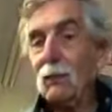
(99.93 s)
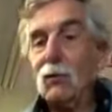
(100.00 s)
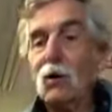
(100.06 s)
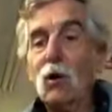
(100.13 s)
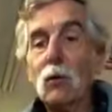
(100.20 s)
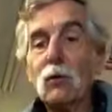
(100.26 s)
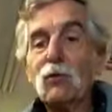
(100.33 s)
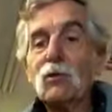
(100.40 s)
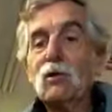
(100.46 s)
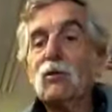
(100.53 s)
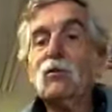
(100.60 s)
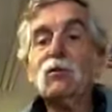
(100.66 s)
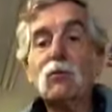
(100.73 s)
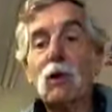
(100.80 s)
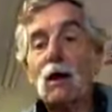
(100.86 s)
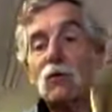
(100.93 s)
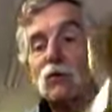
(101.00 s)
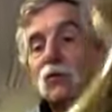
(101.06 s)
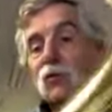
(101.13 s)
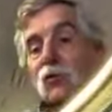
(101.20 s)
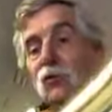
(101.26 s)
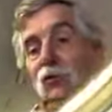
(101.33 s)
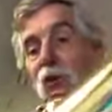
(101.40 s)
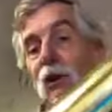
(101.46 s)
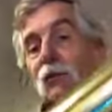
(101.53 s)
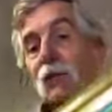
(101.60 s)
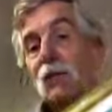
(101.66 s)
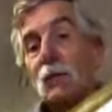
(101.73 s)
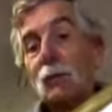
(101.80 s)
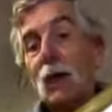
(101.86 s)
They always get the scratches and stuff
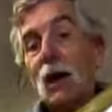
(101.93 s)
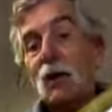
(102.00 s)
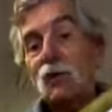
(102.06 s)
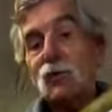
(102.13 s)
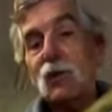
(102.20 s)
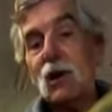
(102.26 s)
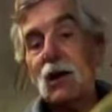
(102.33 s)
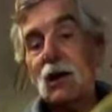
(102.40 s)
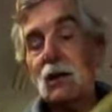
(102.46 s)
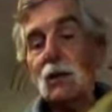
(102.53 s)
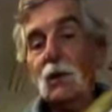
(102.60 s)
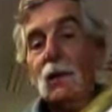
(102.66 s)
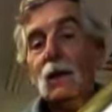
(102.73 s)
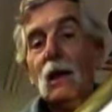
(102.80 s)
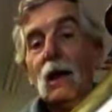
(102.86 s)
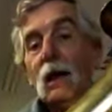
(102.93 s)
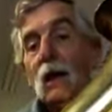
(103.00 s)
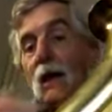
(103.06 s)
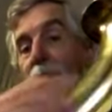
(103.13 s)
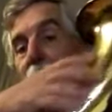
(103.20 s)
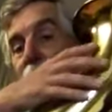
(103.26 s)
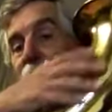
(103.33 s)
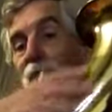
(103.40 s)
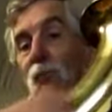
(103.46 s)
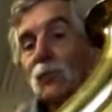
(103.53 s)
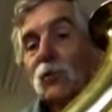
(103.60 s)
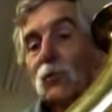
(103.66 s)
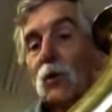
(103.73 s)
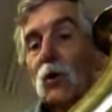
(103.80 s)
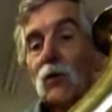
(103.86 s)
on the back side, and there's some
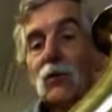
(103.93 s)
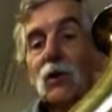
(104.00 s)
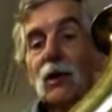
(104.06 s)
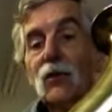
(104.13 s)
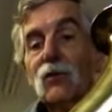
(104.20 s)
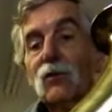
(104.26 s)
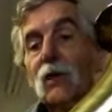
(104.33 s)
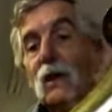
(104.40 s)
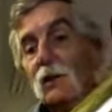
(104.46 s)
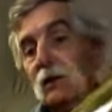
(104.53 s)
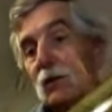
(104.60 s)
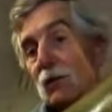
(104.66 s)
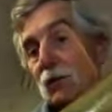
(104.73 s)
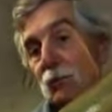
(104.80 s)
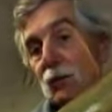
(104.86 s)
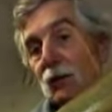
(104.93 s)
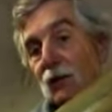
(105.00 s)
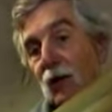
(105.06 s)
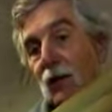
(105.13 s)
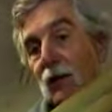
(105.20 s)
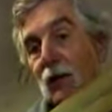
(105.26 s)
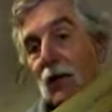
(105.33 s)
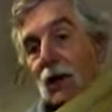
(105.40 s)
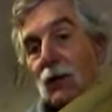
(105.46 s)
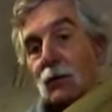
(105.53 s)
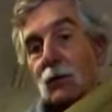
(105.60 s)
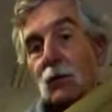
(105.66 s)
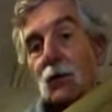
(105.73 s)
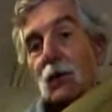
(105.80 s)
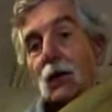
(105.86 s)
small dents on here that have been taken out.
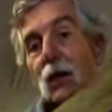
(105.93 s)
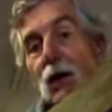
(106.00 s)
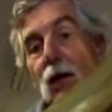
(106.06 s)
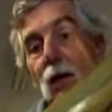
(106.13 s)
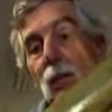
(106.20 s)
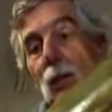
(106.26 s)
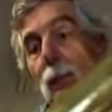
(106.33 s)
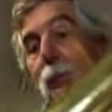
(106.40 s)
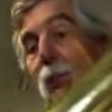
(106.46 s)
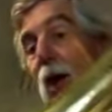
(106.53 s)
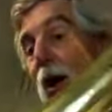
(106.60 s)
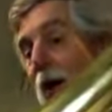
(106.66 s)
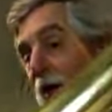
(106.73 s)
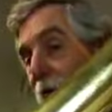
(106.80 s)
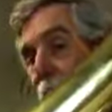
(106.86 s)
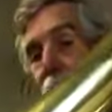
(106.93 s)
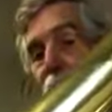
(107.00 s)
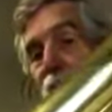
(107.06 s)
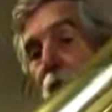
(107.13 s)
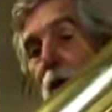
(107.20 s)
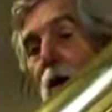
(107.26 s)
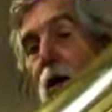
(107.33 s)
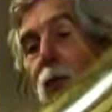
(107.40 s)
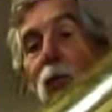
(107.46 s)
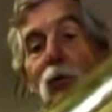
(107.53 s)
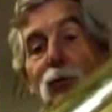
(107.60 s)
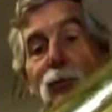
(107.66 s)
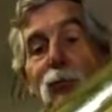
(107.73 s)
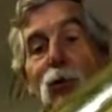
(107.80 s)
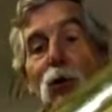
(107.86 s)
The body was
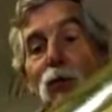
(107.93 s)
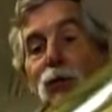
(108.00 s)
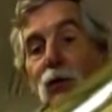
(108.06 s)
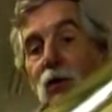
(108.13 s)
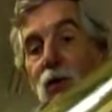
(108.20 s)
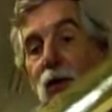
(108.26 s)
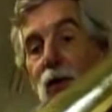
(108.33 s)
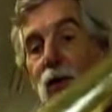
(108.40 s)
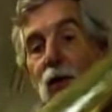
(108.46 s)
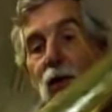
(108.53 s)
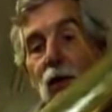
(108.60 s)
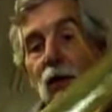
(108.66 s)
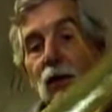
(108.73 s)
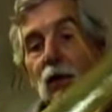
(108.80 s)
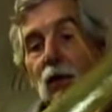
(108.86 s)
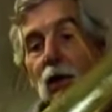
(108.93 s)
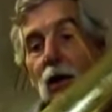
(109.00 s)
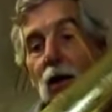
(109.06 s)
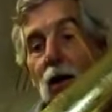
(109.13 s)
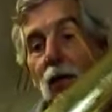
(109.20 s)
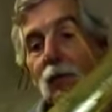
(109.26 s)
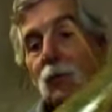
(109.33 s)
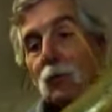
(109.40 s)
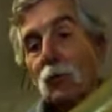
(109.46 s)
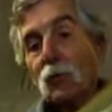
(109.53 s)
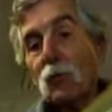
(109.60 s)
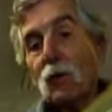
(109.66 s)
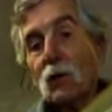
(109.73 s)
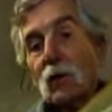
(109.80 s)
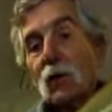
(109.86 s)
almost perfectly clean. There was
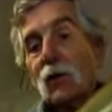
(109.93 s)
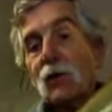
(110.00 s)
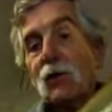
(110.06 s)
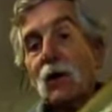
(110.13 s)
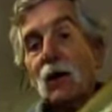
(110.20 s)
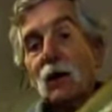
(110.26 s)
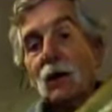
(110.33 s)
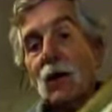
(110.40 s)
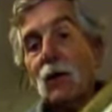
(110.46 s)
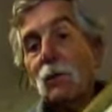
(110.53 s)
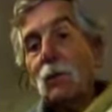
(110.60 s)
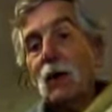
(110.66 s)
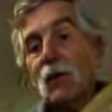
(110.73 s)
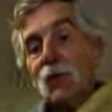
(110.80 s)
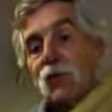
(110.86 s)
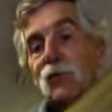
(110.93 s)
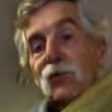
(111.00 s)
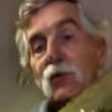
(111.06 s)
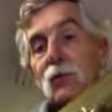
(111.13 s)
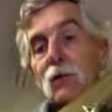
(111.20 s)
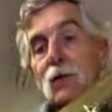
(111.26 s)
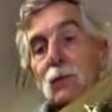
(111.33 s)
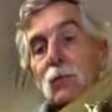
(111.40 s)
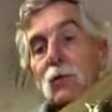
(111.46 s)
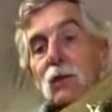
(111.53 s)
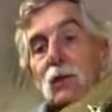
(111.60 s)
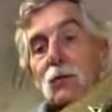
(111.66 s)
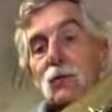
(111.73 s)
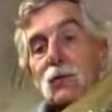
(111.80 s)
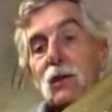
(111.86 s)
one little dent down by the serial number
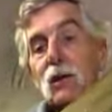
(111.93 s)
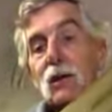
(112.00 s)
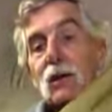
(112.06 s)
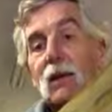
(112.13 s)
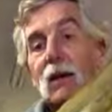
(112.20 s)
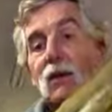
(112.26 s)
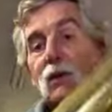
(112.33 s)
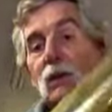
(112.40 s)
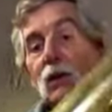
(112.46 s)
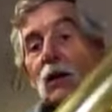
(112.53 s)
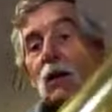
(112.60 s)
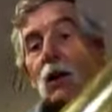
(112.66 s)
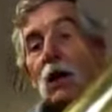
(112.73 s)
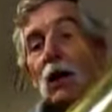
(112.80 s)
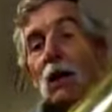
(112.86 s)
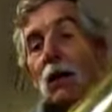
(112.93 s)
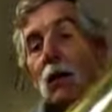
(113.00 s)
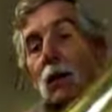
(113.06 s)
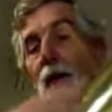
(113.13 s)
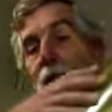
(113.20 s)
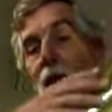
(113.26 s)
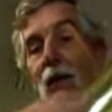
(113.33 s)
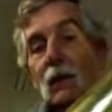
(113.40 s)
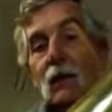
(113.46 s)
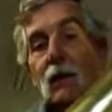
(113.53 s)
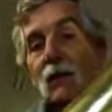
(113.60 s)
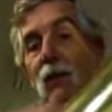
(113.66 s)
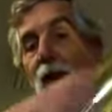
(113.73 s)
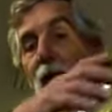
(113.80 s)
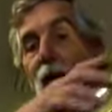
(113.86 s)
that was taken out. And then
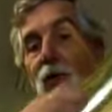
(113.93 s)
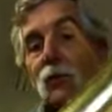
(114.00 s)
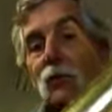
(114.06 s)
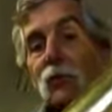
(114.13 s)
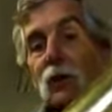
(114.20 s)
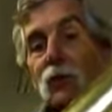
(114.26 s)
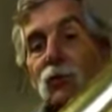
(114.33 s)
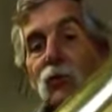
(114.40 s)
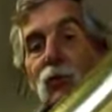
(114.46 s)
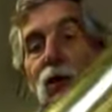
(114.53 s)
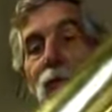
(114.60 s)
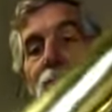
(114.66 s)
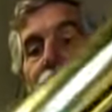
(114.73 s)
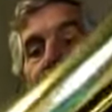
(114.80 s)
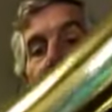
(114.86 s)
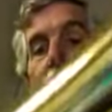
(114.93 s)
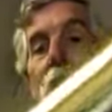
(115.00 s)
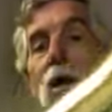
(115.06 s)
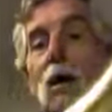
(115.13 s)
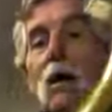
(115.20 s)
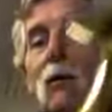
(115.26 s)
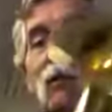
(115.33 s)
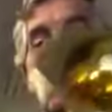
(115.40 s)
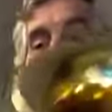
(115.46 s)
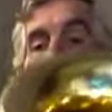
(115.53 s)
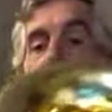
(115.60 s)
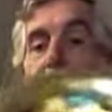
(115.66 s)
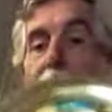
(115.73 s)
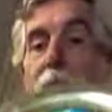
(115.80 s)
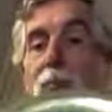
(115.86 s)
again, the lacquer touched up. The
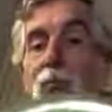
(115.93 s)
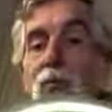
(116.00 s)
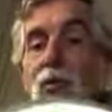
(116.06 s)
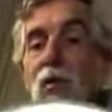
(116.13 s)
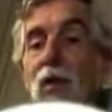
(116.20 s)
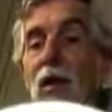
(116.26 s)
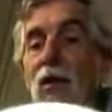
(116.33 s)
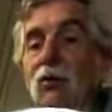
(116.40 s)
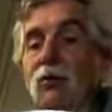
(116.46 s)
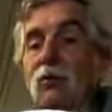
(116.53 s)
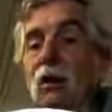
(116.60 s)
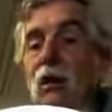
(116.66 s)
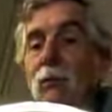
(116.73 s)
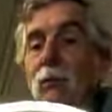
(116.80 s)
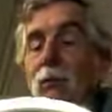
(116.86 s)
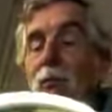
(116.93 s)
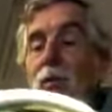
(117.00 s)
bell lip's in nice shape.